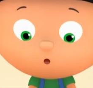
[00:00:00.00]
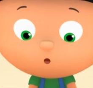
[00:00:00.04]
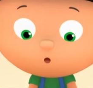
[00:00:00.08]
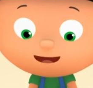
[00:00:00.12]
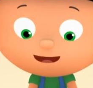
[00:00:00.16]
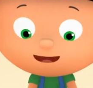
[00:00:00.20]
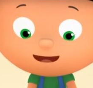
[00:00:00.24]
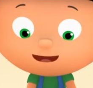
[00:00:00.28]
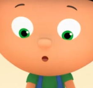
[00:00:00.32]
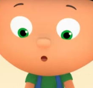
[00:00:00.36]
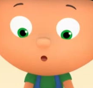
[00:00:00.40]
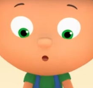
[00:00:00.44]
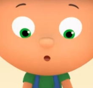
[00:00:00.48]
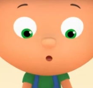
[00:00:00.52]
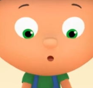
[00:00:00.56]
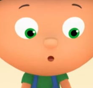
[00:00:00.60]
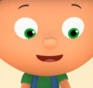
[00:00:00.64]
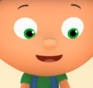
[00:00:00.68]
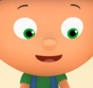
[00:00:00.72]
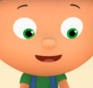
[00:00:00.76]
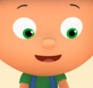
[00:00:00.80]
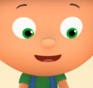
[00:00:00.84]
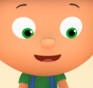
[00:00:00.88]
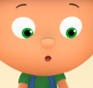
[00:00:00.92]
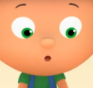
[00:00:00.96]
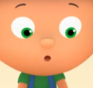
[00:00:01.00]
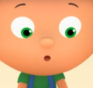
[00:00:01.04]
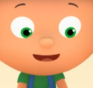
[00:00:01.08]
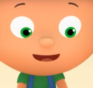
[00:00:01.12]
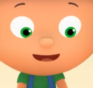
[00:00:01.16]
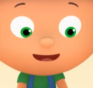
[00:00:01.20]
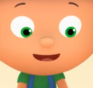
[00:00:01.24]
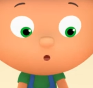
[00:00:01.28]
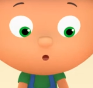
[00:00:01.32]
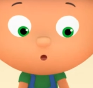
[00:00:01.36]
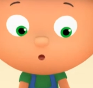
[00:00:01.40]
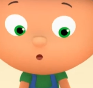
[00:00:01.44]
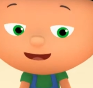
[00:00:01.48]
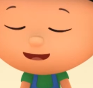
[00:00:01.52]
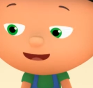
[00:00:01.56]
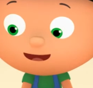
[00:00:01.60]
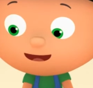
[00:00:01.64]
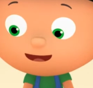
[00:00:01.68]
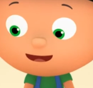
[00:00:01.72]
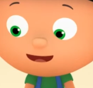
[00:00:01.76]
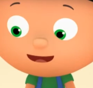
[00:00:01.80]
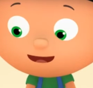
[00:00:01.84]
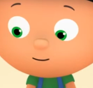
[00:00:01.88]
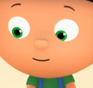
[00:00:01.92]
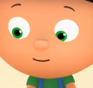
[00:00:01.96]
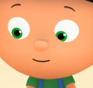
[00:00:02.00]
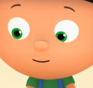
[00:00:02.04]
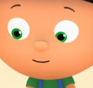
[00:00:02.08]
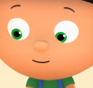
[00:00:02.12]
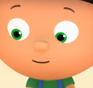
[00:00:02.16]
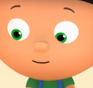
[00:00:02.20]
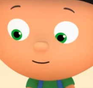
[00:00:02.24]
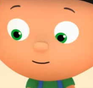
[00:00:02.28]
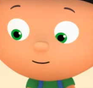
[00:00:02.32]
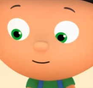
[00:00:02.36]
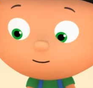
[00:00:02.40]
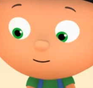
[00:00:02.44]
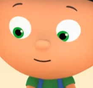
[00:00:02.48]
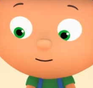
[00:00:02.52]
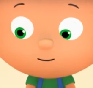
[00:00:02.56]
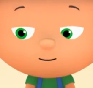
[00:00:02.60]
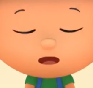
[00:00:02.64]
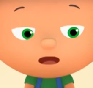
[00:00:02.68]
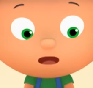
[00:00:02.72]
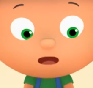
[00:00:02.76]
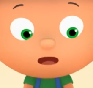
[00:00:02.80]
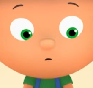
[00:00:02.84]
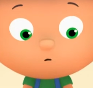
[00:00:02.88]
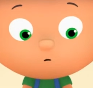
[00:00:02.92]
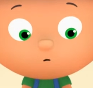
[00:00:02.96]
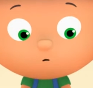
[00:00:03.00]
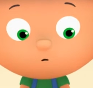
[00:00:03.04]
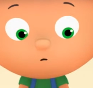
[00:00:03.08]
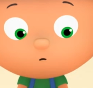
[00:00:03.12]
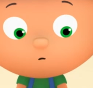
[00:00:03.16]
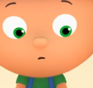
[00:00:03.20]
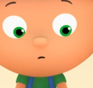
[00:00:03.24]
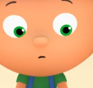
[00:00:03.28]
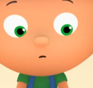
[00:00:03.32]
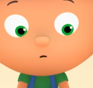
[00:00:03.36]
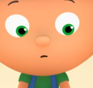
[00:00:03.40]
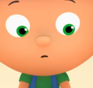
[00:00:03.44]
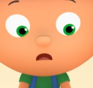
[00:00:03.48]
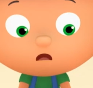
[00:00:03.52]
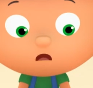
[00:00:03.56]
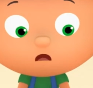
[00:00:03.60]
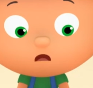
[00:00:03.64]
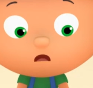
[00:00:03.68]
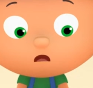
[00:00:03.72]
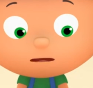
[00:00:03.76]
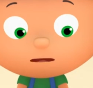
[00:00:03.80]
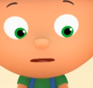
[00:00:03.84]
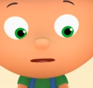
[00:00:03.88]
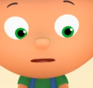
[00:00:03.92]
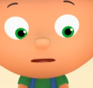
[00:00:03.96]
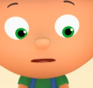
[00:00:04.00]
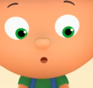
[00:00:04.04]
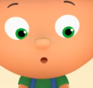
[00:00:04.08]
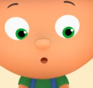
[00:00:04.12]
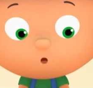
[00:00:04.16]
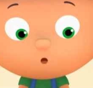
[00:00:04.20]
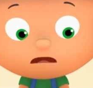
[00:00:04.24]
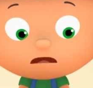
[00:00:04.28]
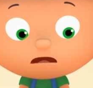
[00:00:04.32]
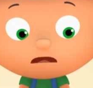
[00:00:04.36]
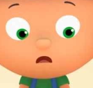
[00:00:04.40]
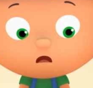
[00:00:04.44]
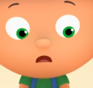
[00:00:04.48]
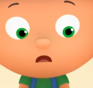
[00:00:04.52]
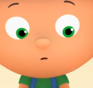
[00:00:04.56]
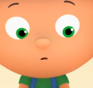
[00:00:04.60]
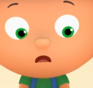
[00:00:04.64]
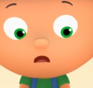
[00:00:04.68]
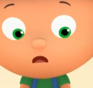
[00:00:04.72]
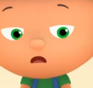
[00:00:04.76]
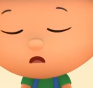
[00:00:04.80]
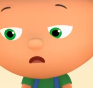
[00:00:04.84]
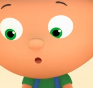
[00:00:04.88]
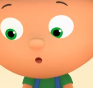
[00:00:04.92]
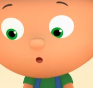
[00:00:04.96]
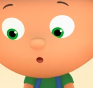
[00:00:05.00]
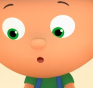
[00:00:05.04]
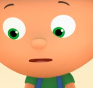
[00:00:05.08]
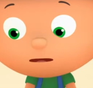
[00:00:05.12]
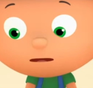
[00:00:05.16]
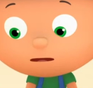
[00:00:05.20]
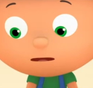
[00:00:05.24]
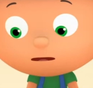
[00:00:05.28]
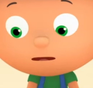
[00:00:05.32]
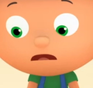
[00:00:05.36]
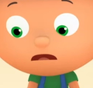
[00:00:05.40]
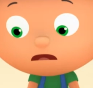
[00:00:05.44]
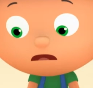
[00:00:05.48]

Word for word: Look at all these golden coins. But my third golden duck is not in